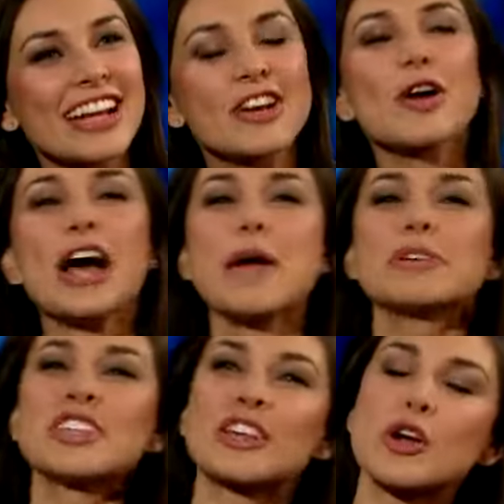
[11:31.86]
I'm not that girl.
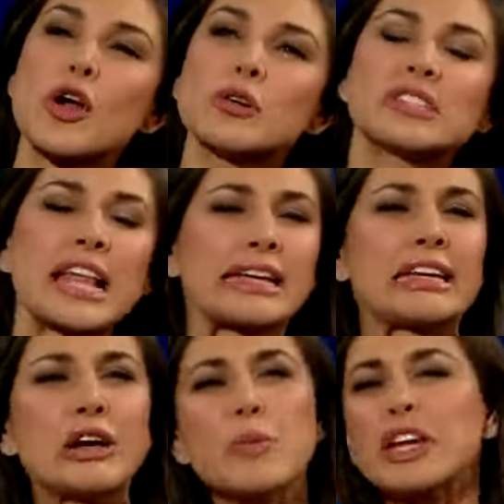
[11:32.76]
I was the girl who's
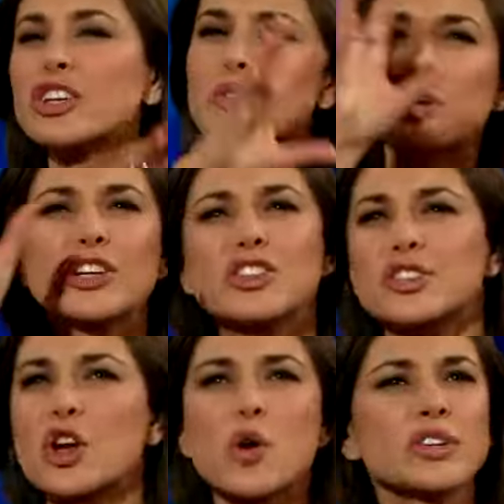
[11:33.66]
like, you know, we could
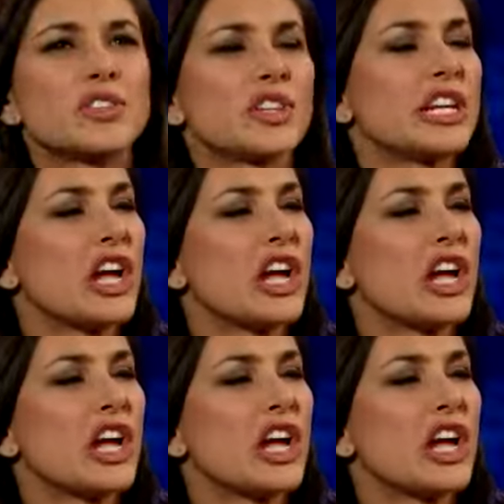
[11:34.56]
just go to